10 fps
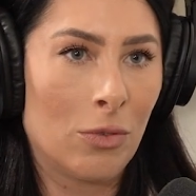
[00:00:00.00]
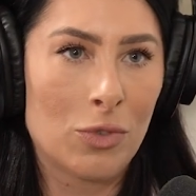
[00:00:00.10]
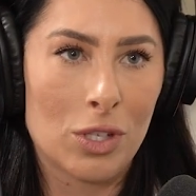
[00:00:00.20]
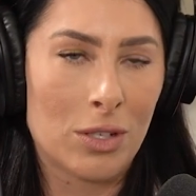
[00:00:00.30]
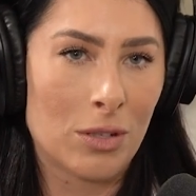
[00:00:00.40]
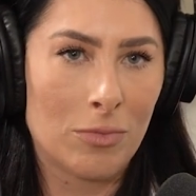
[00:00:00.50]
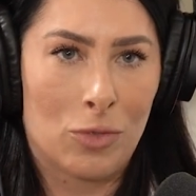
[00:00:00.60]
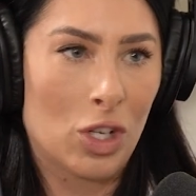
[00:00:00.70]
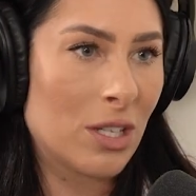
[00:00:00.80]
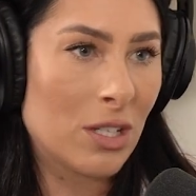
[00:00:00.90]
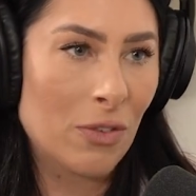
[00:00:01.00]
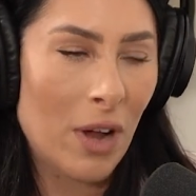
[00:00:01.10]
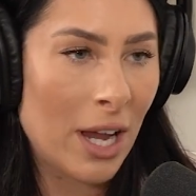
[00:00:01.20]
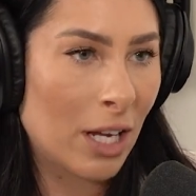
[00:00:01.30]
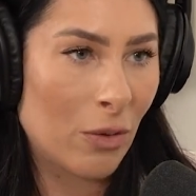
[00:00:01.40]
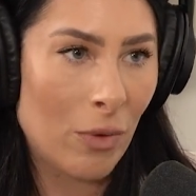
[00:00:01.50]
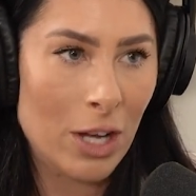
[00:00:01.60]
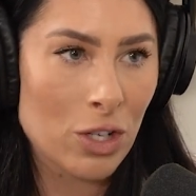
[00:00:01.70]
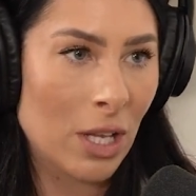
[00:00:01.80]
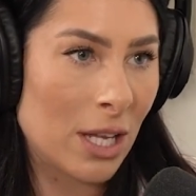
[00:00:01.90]
just justifying and
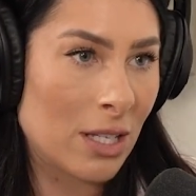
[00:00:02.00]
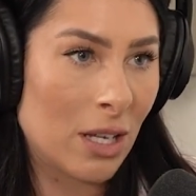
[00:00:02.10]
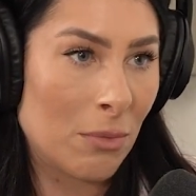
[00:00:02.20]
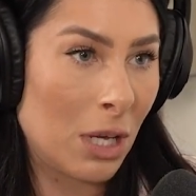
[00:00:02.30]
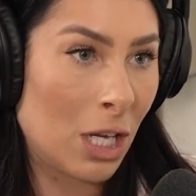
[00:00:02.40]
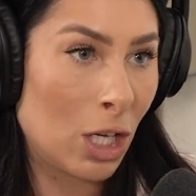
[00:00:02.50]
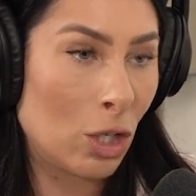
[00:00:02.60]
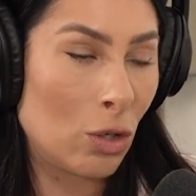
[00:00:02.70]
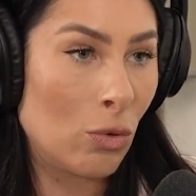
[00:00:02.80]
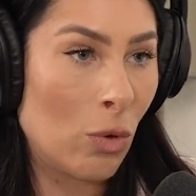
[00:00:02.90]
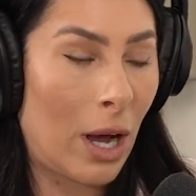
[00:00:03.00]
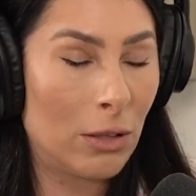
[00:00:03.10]
rationalizing and making you